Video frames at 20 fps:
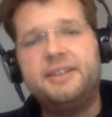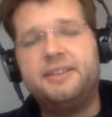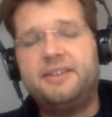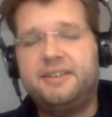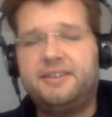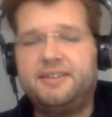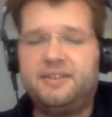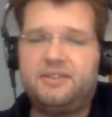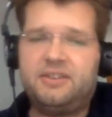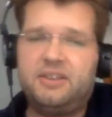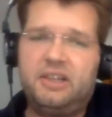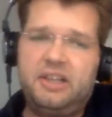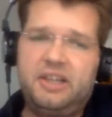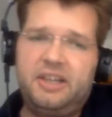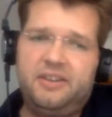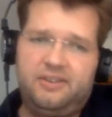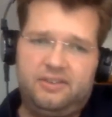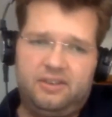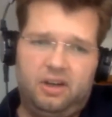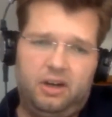this is a
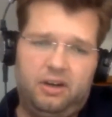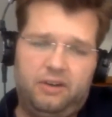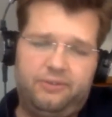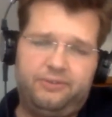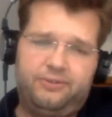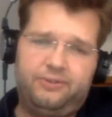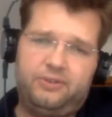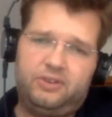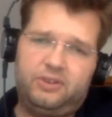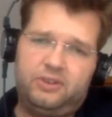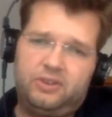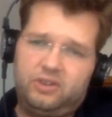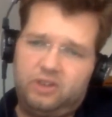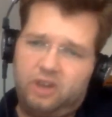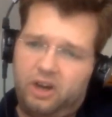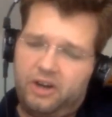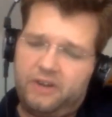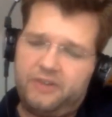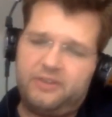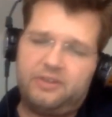list of
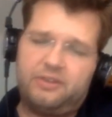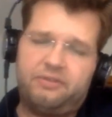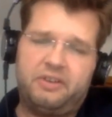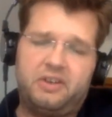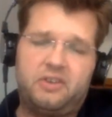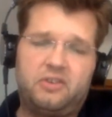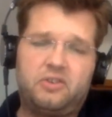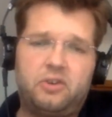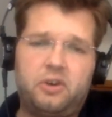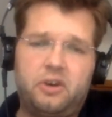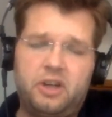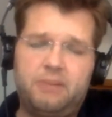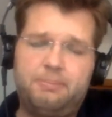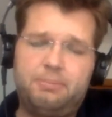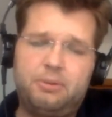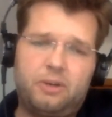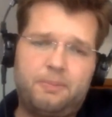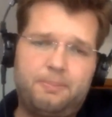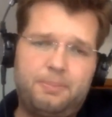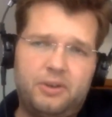tons of external
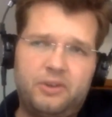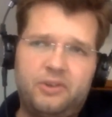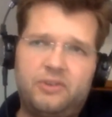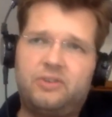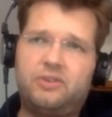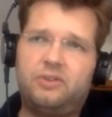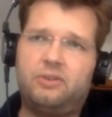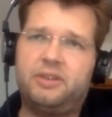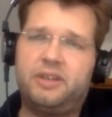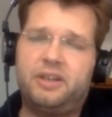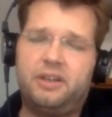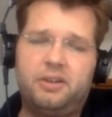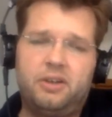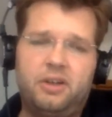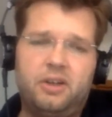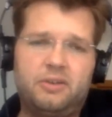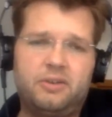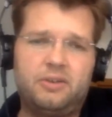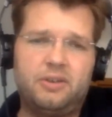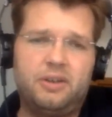blog posts. So they are not,